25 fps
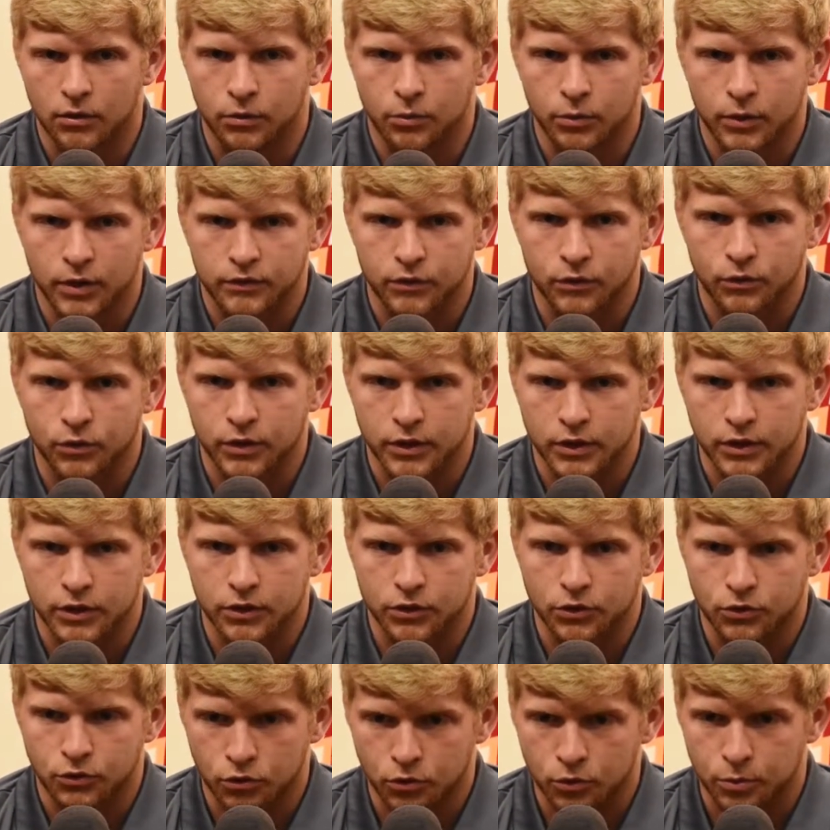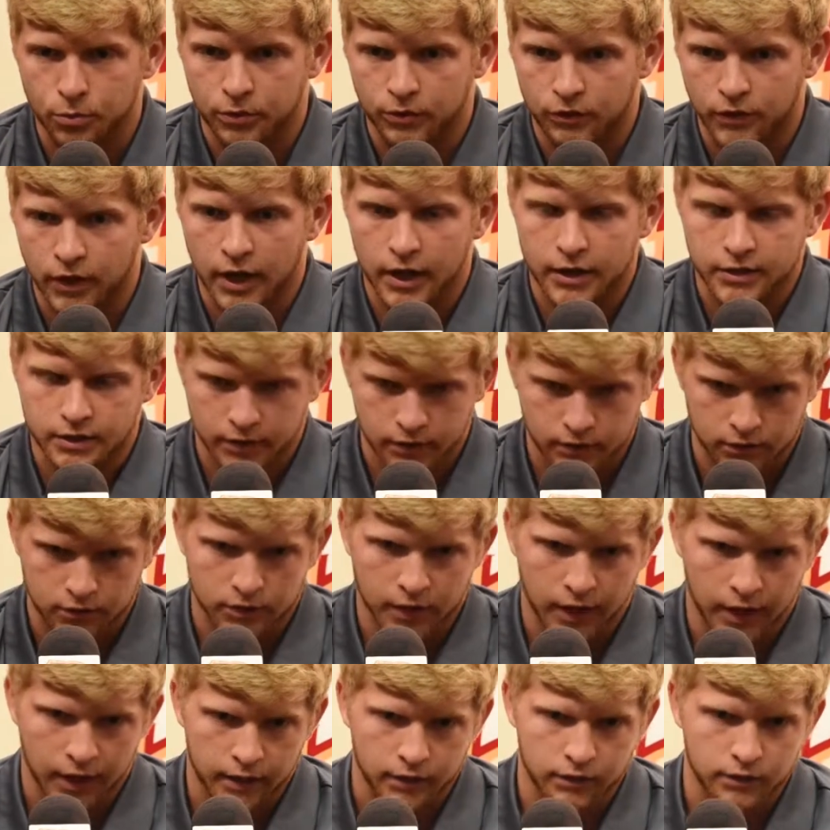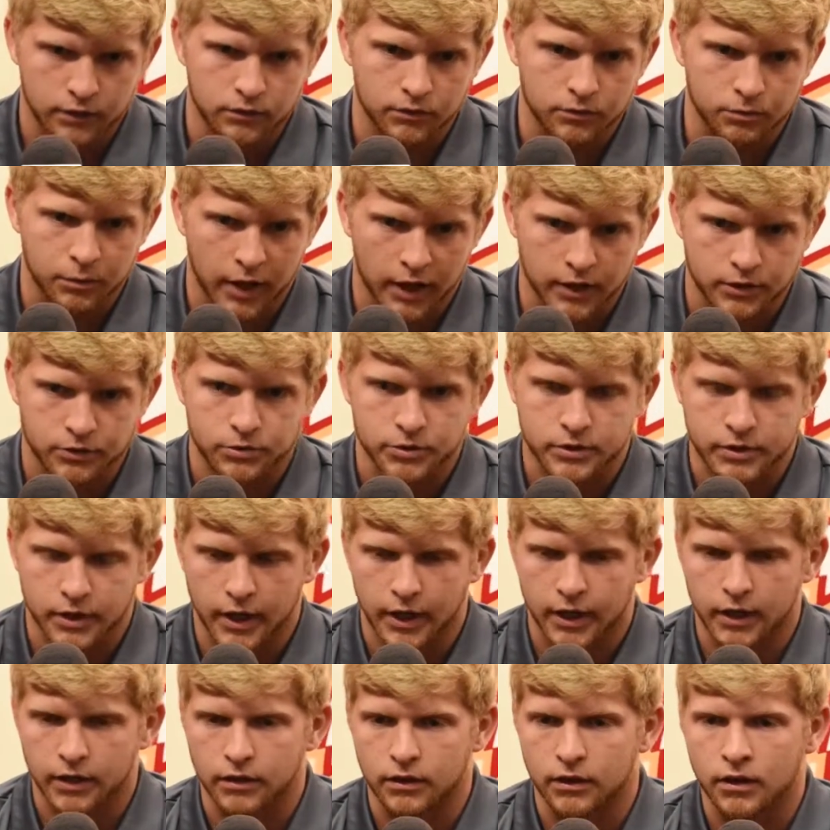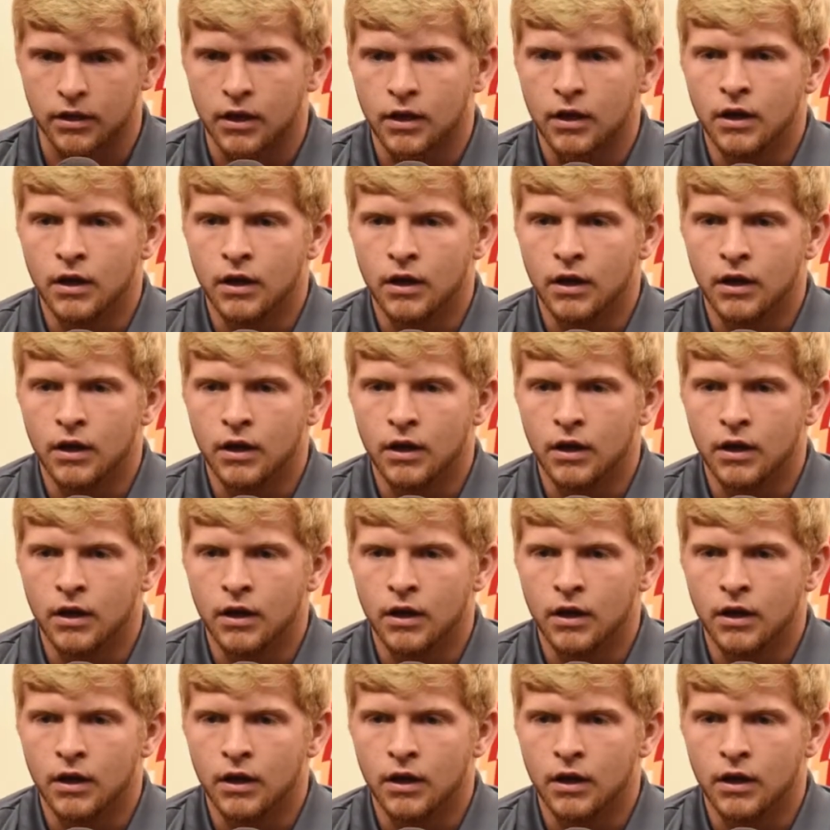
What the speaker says: We have a really good group of guys, like Dan and Max were saying.